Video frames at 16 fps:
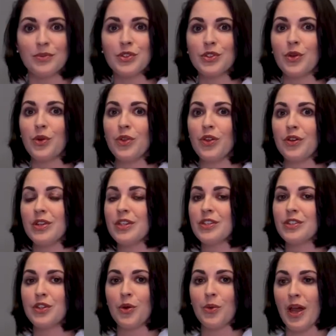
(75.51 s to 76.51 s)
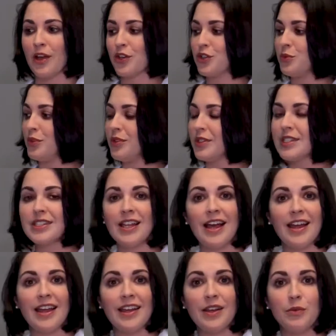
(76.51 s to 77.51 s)
So there is no actual
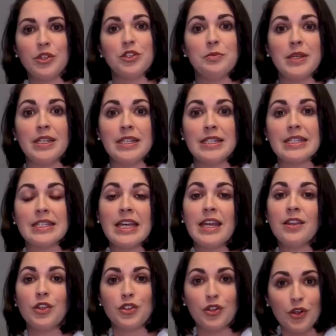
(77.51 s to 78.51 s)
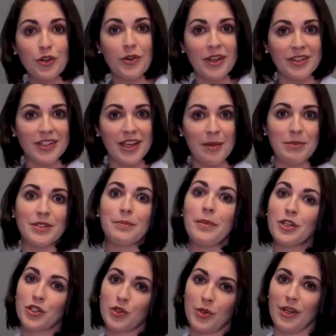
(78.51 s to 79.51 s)
slide, which means the turnaround time is
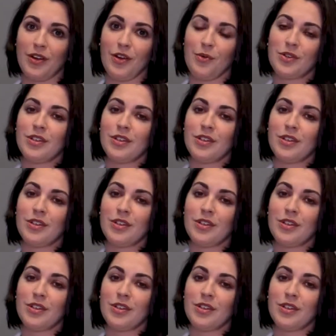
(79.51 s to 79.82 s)
much quicker.